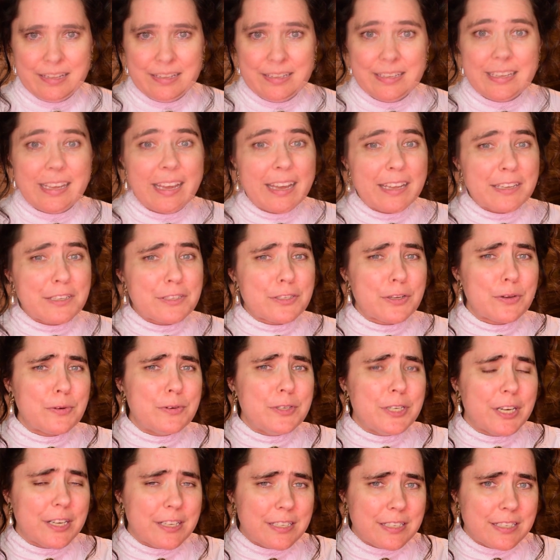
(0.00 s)
Yeah, so
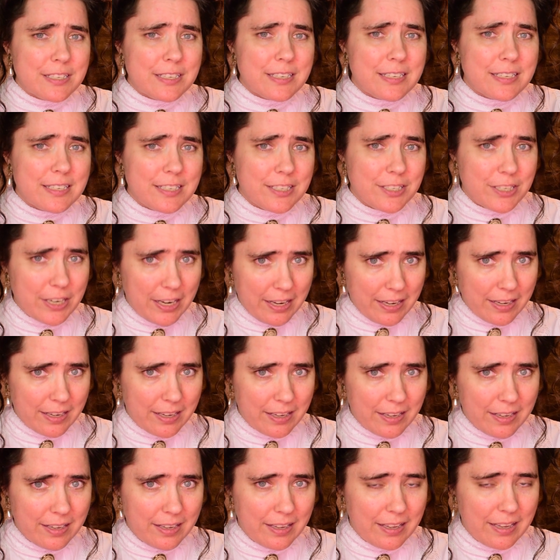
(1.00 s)
just
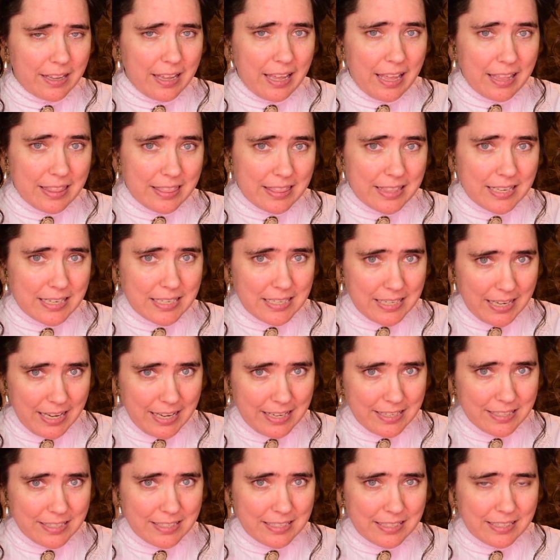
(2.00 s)
check at the
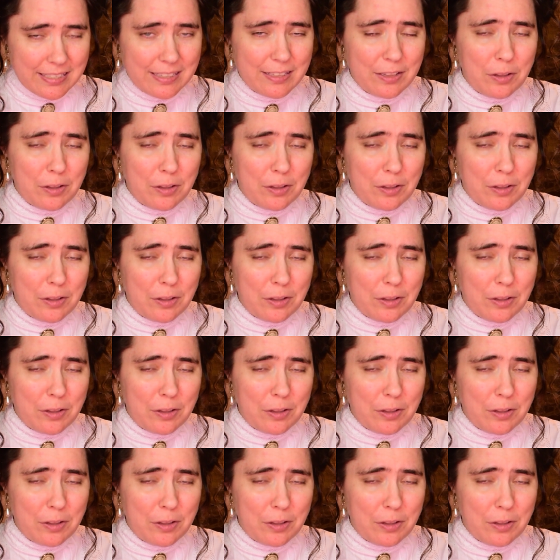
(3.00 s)
desk.